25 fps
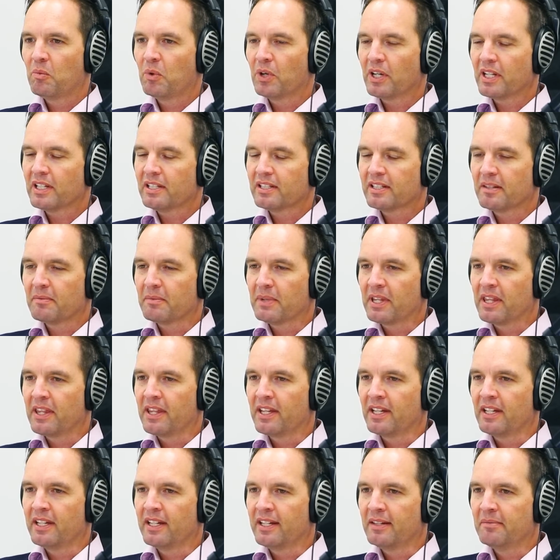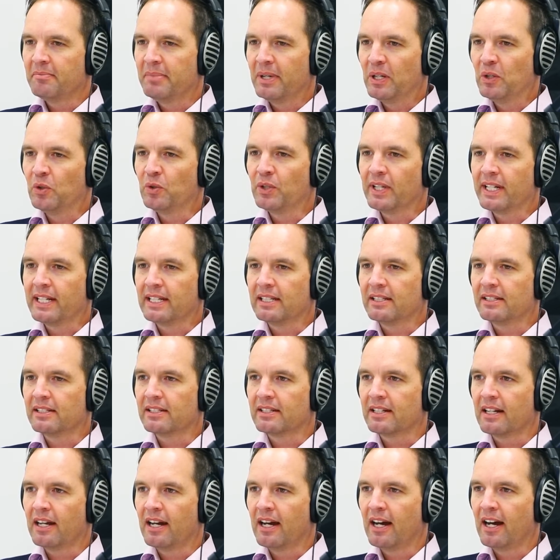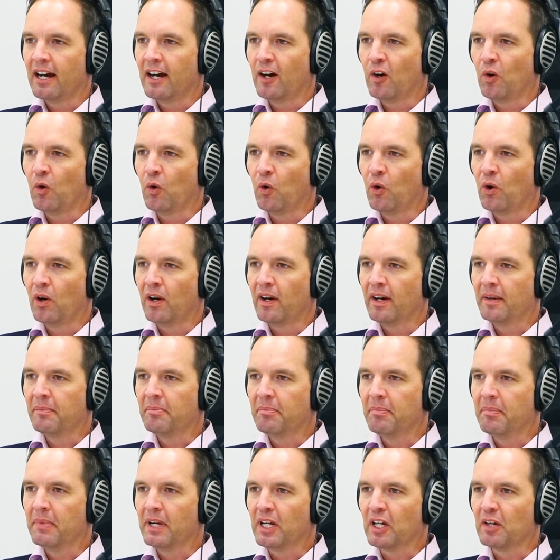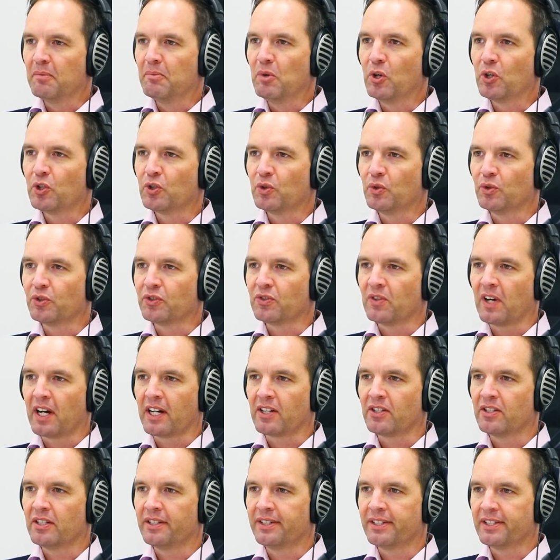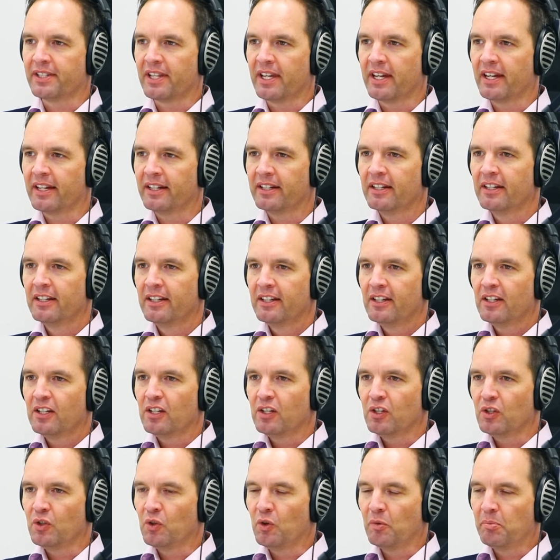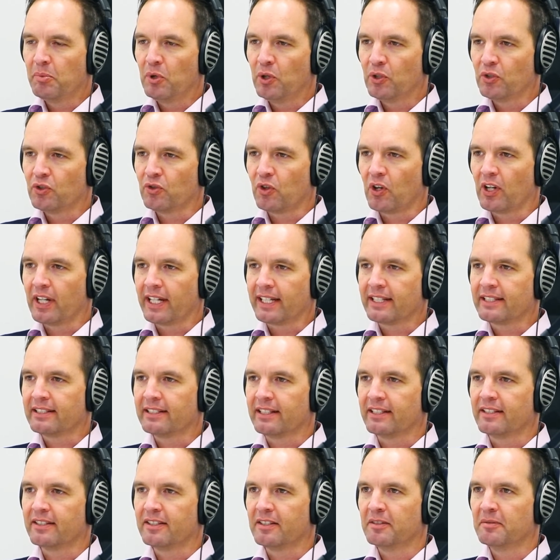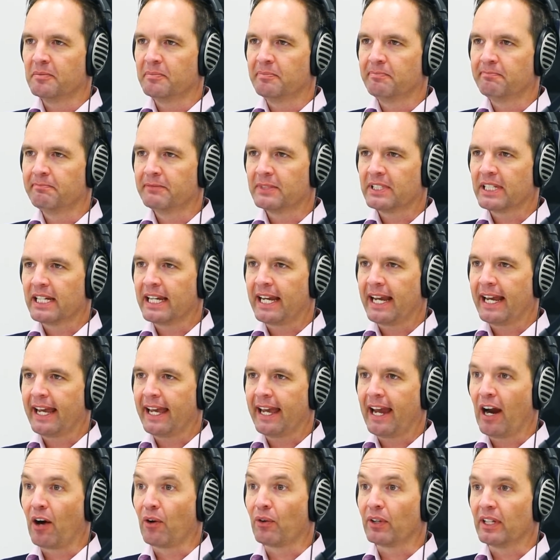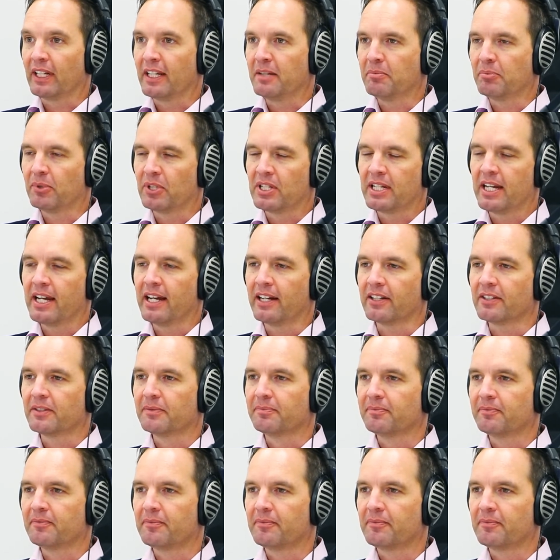What are some of the buildings or commercial structures that your Pertronic systems currently protect?